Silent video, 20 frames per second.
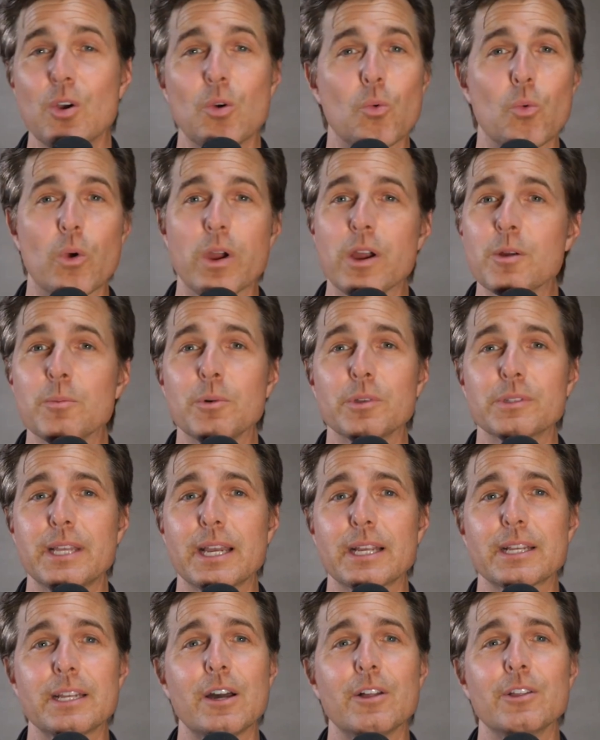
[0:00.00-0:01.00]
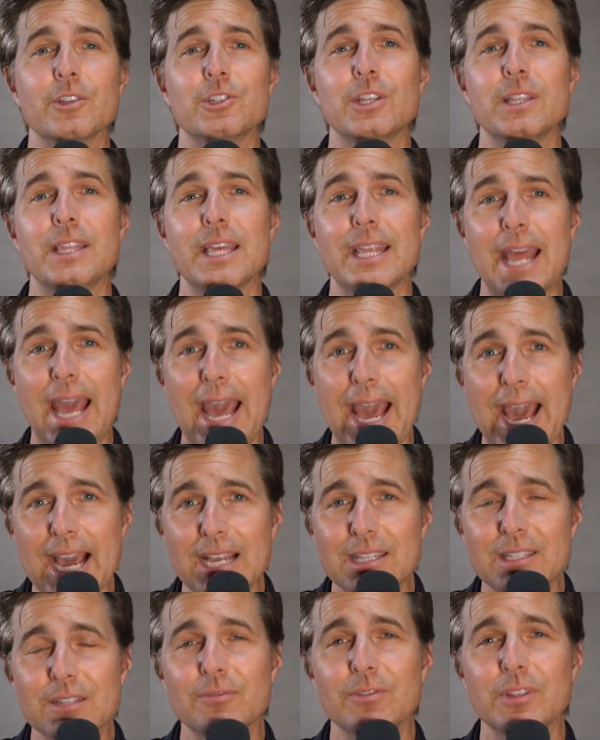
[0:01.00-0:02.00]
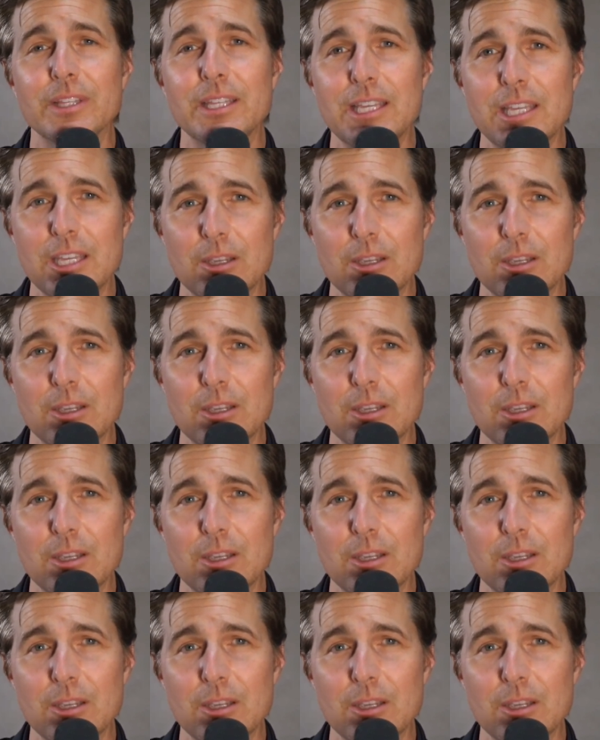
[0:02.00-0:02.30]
wearable technology that actively